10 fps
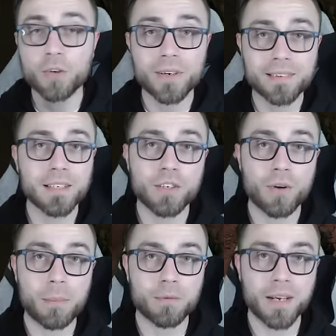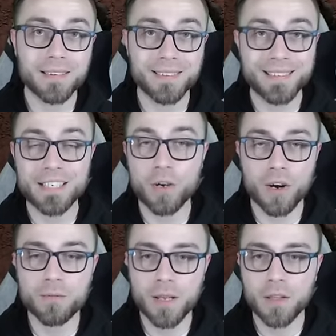Increasing Decrepify's D
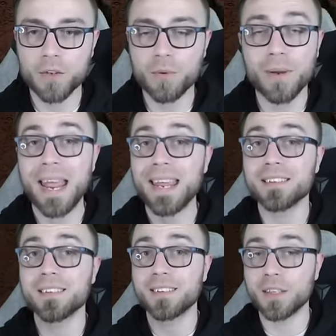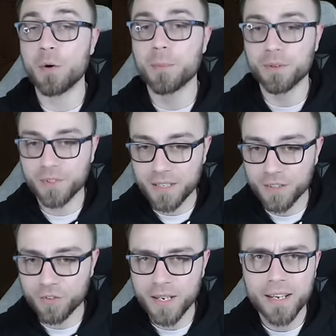R value and slow
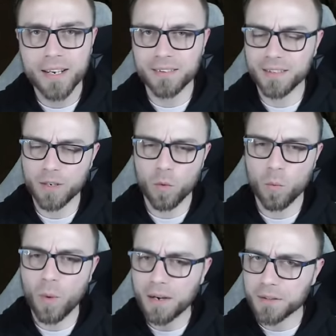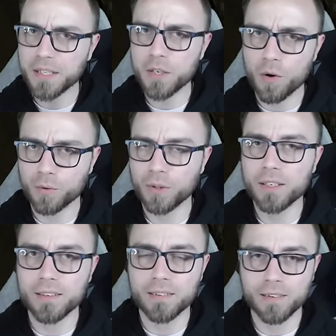percentage is like wildly
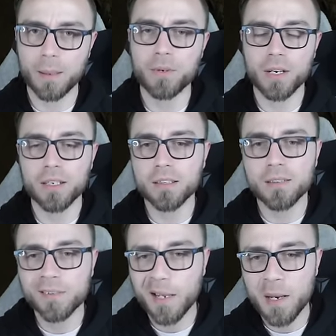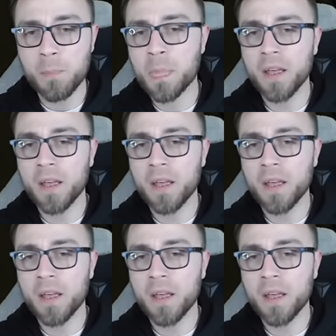overlooked and slept on in this game.